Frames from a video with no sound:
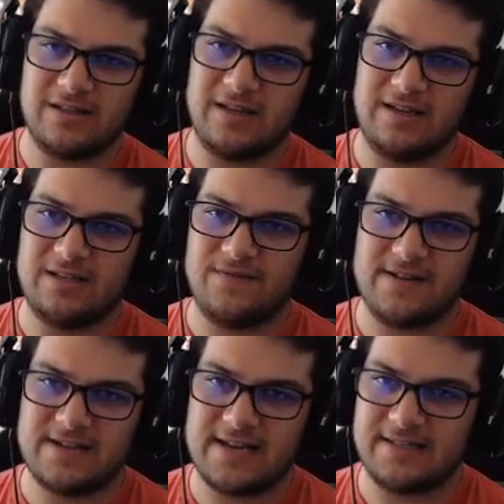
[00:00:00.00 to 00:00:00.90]
It's
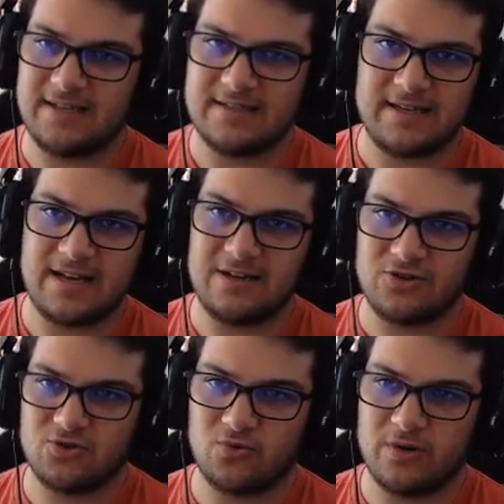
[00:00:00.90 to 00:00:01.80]
fantastic. It's like
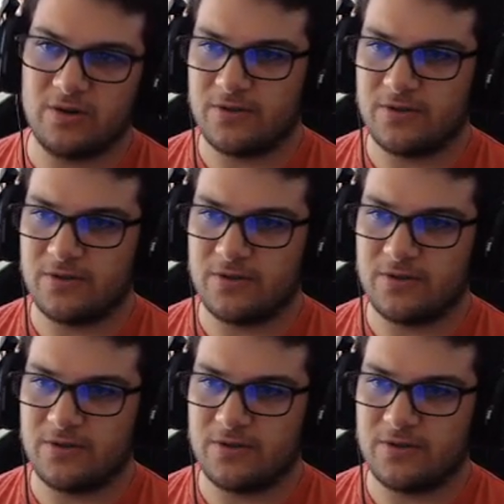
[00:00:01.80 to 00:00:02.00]
getting Destroyer.